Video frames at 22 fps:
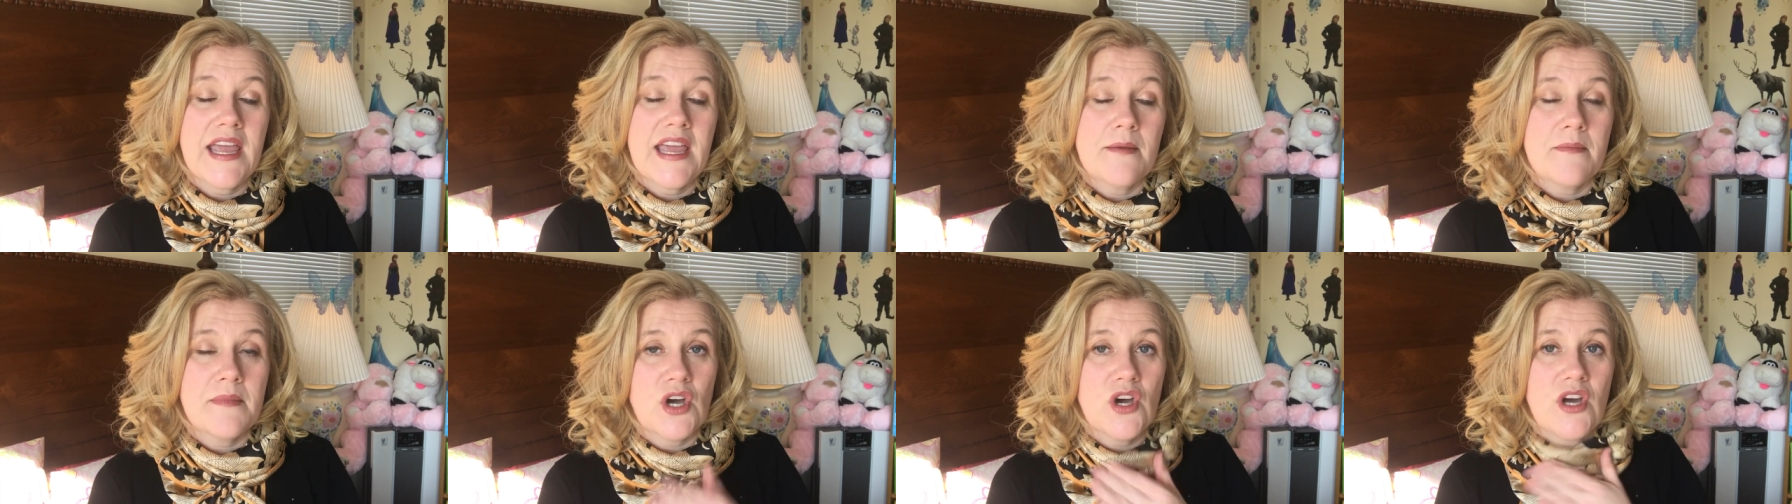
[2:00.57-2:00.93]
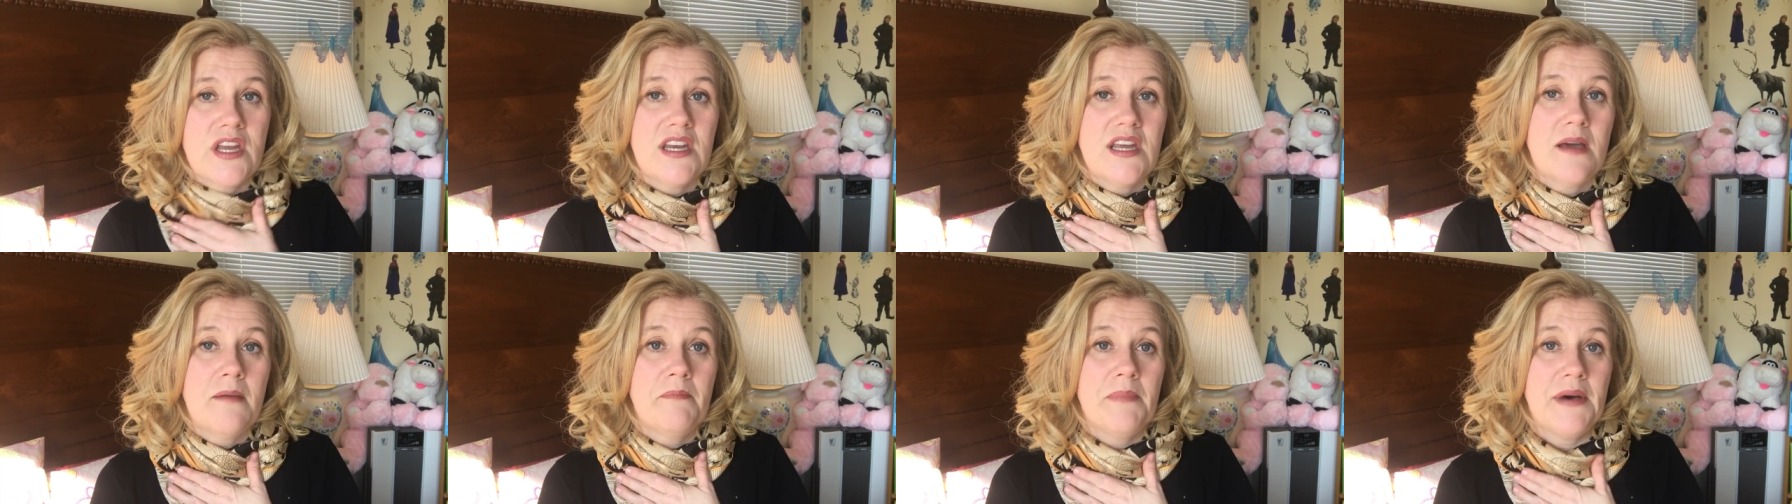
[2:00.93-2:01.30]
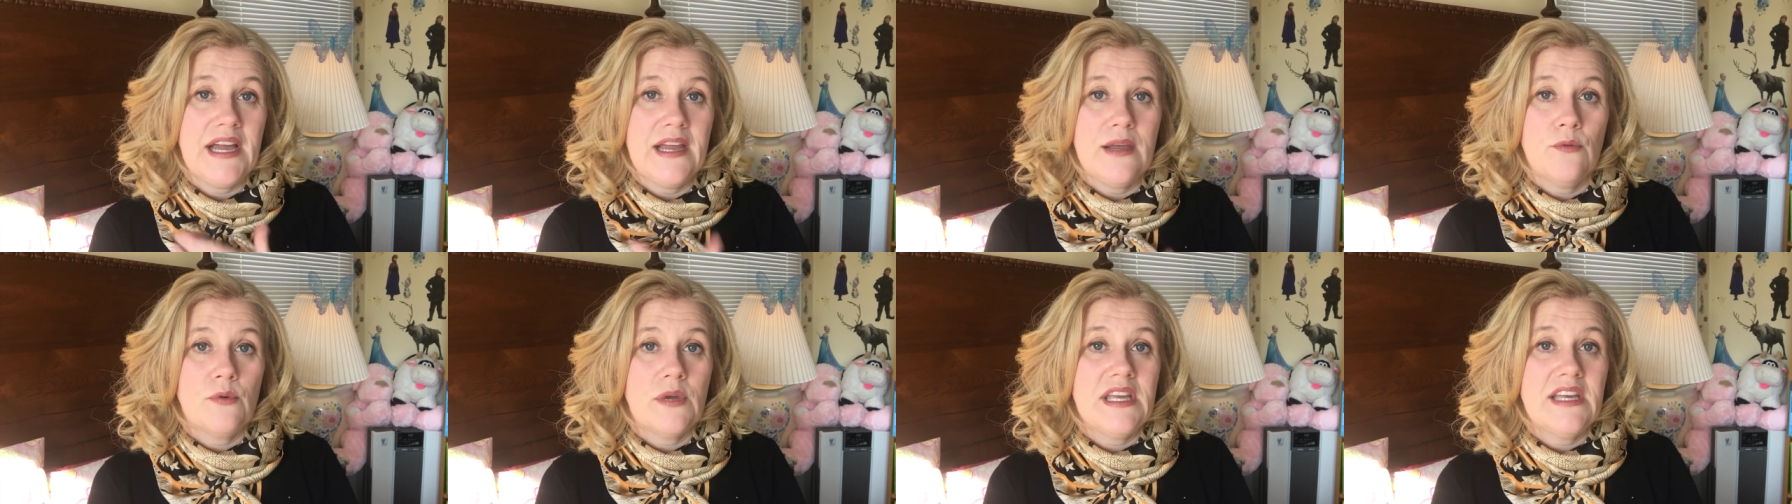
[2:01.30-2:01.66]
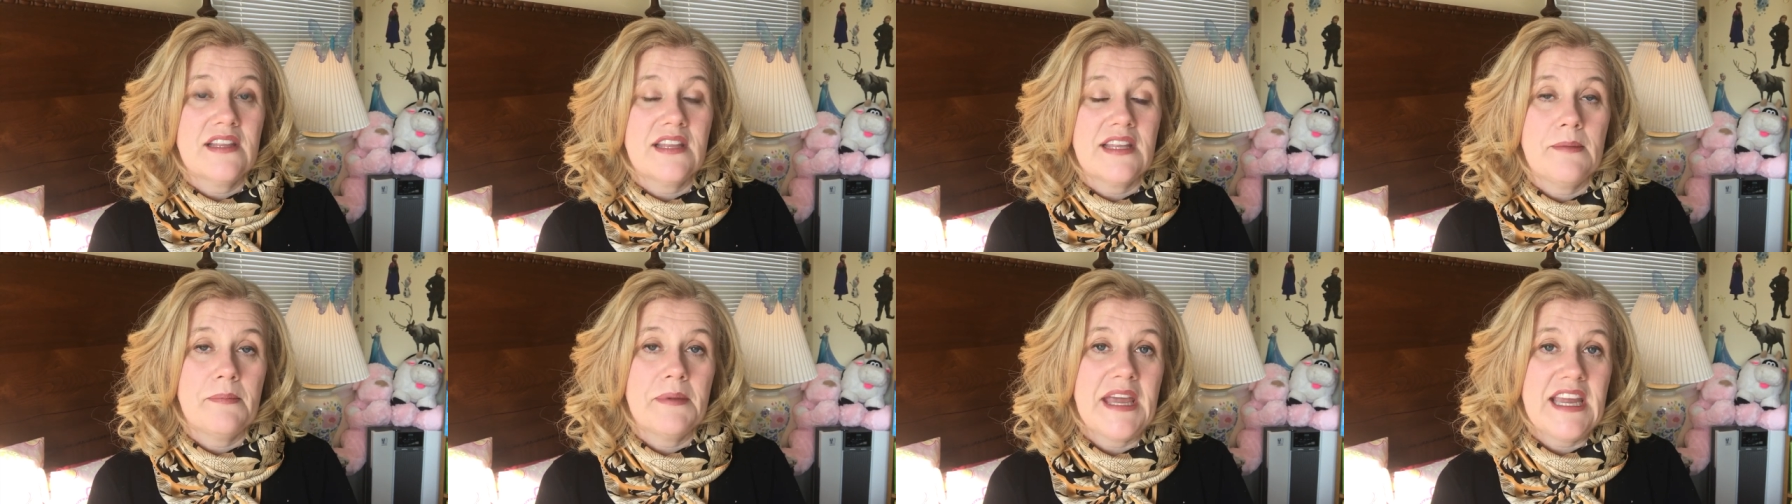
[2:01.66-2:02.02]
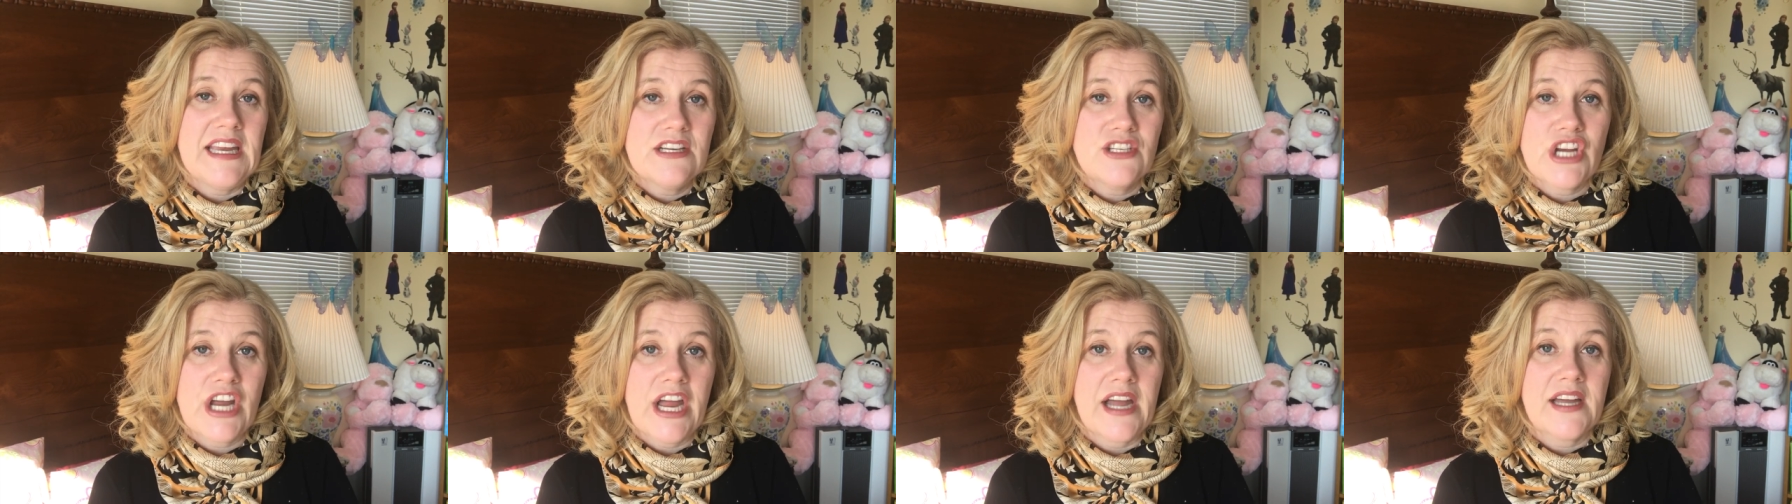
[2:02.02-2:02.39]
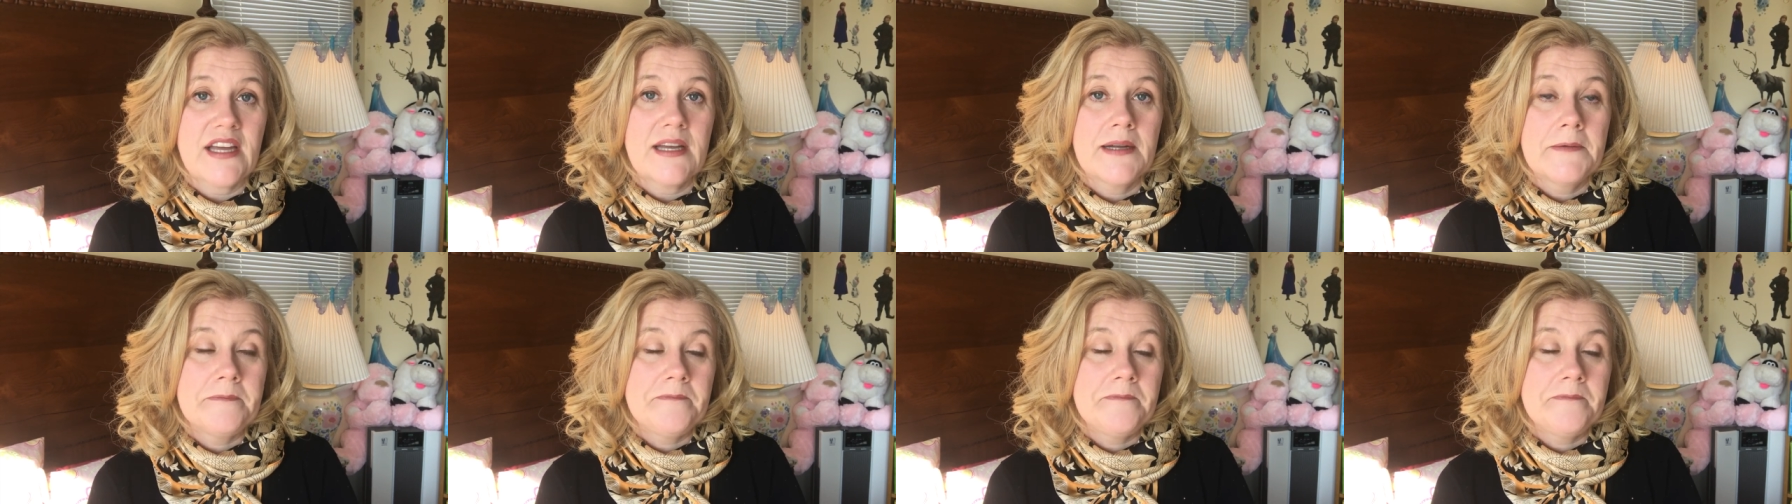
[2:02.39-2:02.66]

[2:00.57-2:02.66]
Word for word: am on a bi-weekly paycheck,